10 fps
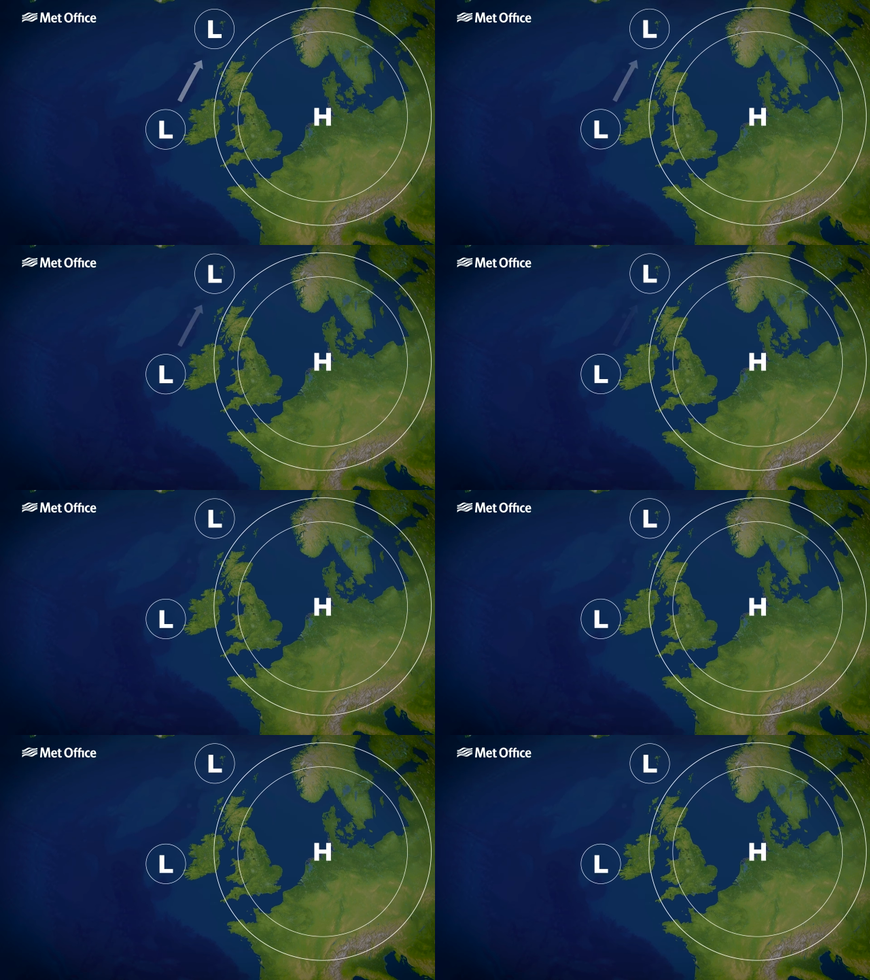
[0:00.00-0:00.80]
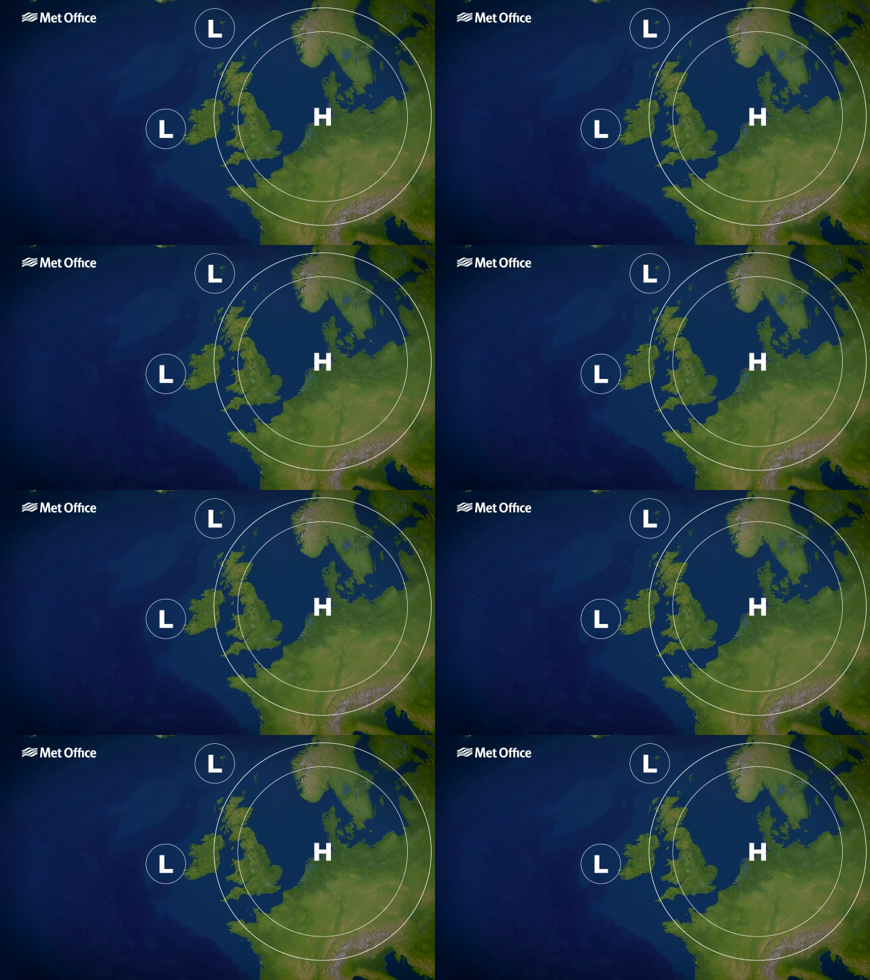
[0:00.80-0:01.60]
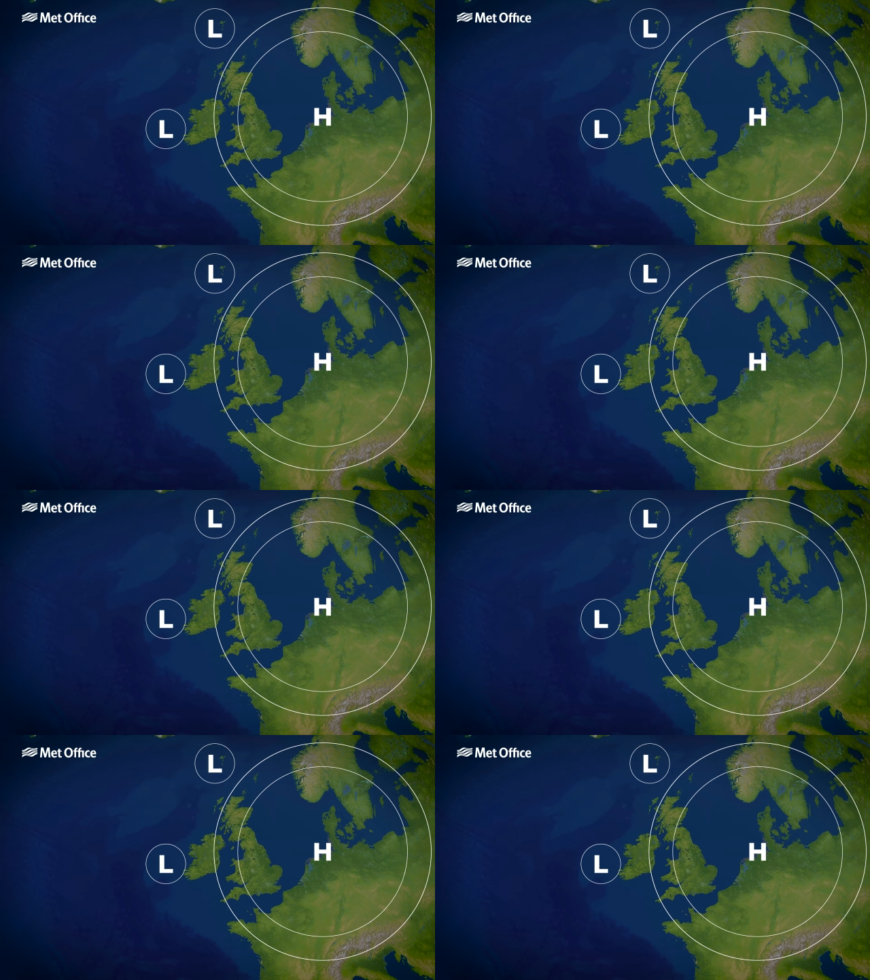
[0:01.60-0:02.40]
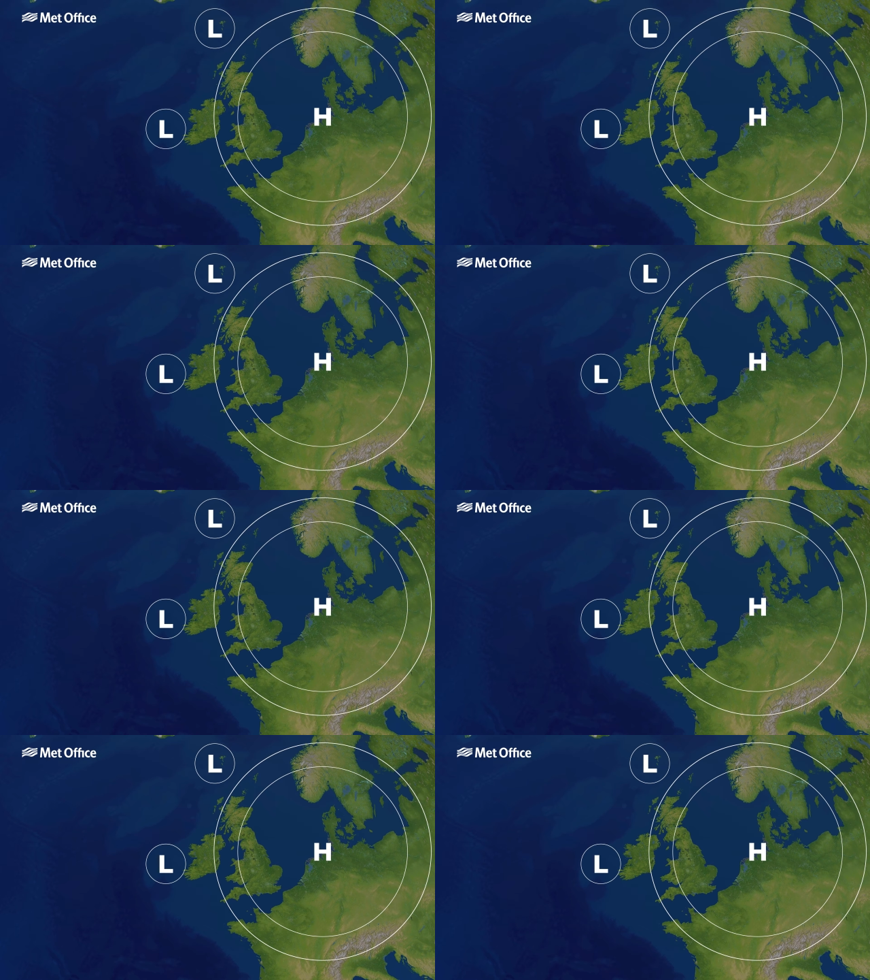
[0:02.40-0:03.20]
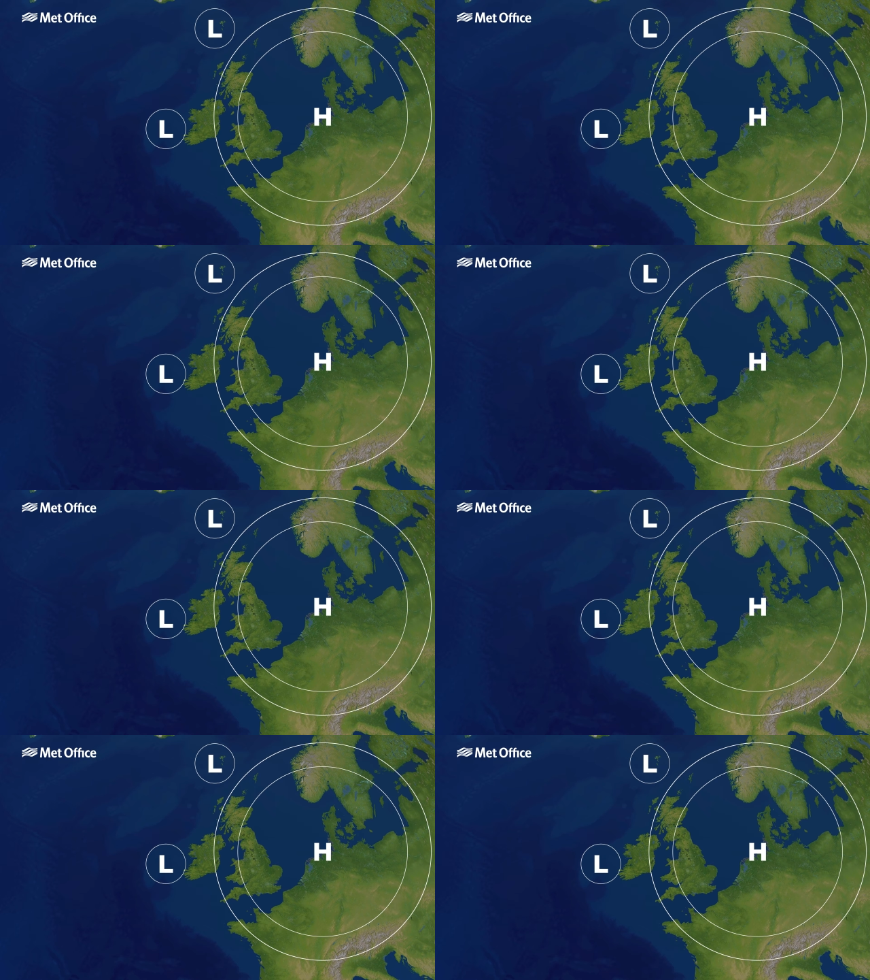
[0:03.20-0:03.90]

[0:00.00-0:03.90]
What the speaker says: (no speaker visible)